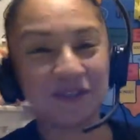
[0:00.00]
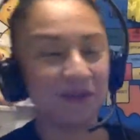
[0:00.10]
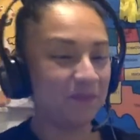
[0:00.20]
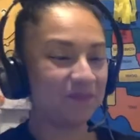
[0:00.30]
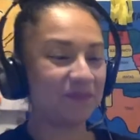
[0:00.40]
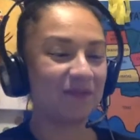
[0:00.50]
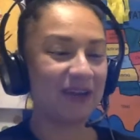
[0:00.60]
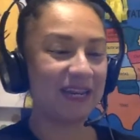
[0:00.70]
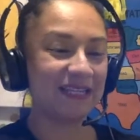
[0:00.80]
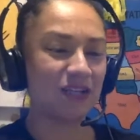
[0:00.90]
2.
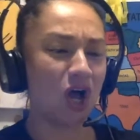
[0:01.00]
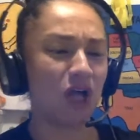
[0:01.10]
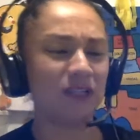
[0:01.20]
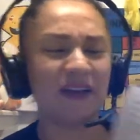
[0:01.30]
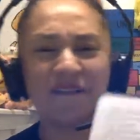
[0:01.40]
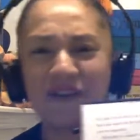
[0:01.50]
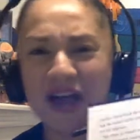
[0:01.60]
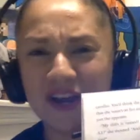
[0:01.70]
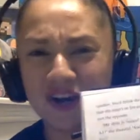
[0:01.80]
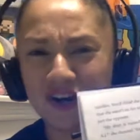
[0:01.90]
Ready? It's called
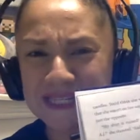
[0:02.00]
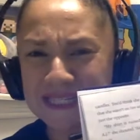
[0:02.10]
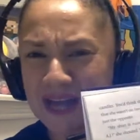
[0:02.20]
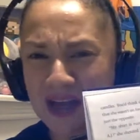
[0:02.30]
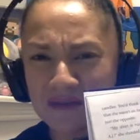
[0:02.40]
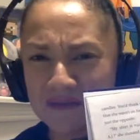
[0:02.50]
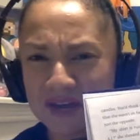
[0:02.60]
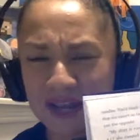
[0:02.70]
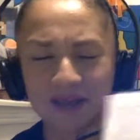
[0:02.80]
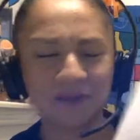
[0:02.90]
Fire is Not
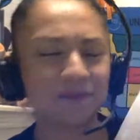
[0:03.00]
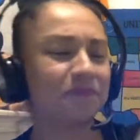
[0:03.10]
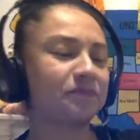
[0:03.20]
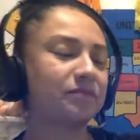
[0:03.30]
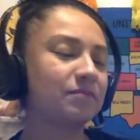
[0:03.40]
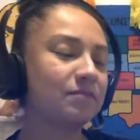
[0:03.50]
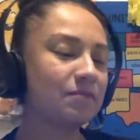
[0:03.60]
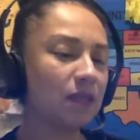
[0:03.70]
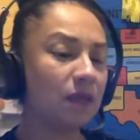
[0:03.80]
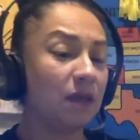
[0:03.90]
Funny.
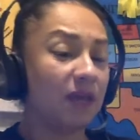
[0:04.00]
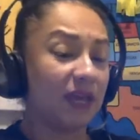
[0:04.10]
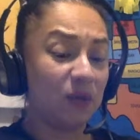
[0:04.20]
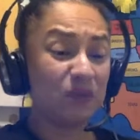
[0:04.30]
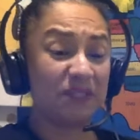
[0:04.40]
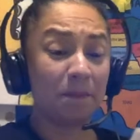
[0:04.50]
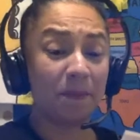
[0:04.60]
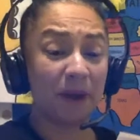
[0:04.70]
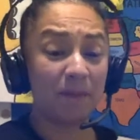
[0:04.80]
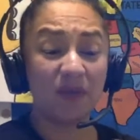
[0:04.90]
It was a
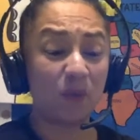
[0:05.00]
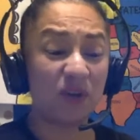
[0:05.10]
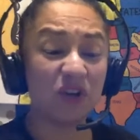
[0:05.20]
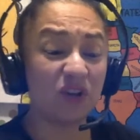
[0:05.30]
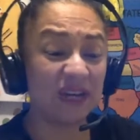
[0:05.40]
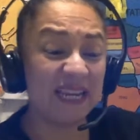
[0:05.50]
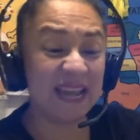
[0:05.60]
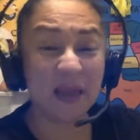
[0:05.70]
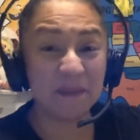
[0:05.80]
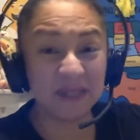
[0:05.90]
bummer that we couldn't eat
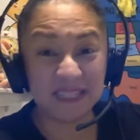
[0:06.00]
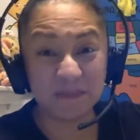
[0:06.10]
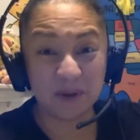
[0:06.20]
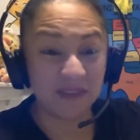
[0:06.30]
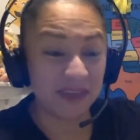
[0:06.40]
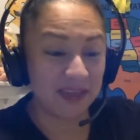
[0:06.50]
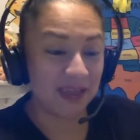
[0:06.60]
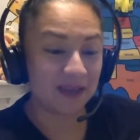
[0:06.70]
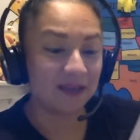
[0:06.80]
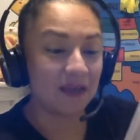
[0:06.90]
Emily's birthday
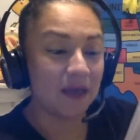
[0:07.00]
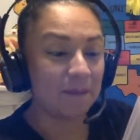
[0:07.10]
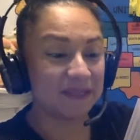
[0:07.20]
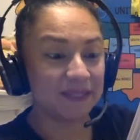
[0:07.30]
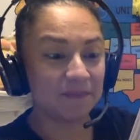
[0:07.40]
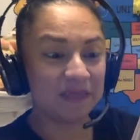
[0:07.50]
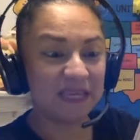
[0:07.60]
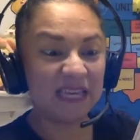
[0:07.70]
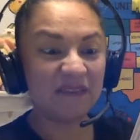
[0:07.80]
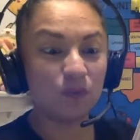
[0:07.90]
cake, but
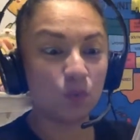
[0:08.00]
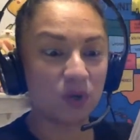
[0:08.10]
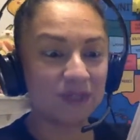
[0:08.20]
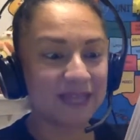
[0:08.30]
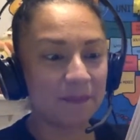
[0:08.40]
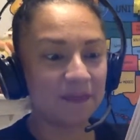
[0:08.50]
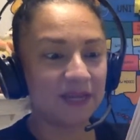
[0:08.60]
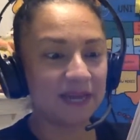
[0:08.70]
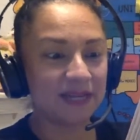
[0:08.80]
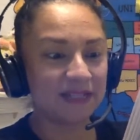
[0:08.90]
something even worse happened
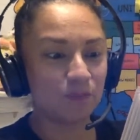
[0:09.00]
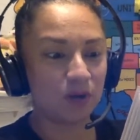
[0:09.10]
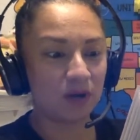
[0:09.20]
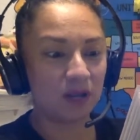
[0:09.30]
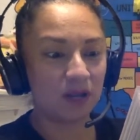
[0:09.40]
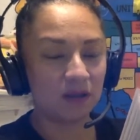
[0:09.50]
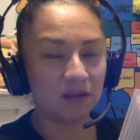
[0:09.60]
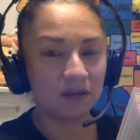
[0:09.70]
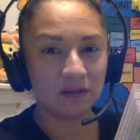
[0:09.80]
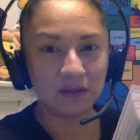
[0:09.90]
the next morning.
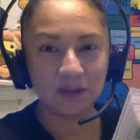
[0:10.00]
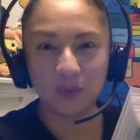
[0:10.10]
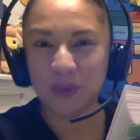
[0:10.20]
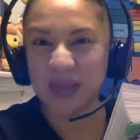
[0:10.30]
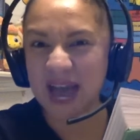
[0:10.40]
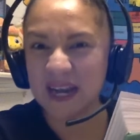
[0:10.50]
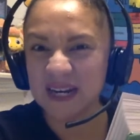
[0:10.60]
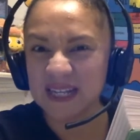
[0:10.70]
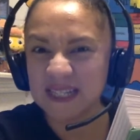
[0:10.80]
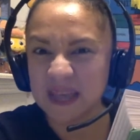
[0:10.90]
We had an
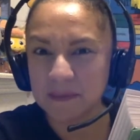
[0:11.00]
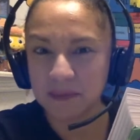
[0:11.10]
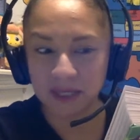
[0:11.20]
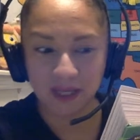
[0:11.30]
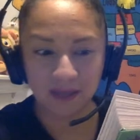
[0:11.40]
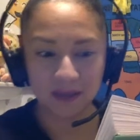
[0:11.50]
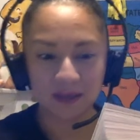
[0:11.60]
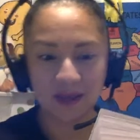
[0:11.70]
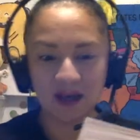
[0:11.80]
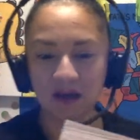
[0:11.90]
assembly.
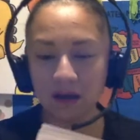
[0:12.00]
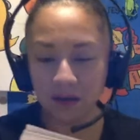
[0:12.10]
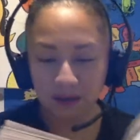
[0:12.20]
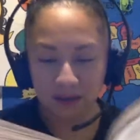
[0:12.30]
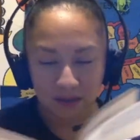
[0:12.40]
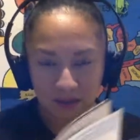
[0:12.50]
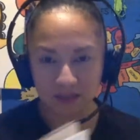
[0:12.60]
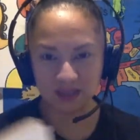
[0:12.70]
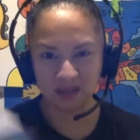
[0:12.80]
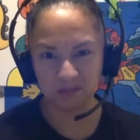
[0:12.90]
Ugh,
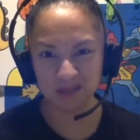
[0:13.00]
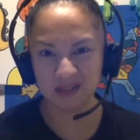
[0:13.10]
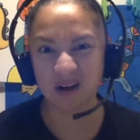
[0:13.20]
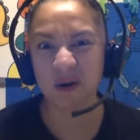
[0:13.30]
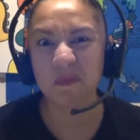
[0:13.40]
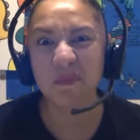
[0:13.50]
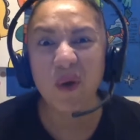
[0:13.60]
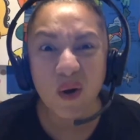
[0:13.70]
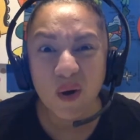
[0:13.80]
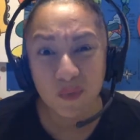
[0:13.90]
assemblies are
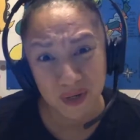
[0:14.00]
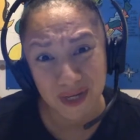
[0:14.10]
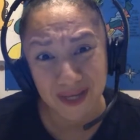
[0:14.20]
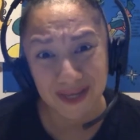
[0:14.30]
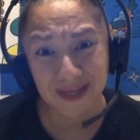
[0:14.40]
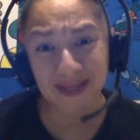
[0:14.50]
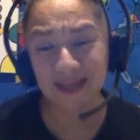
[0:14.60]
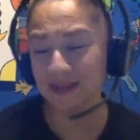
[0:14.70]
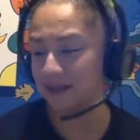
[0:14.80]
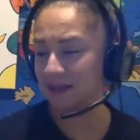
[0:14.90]

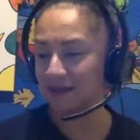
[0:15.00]
boring.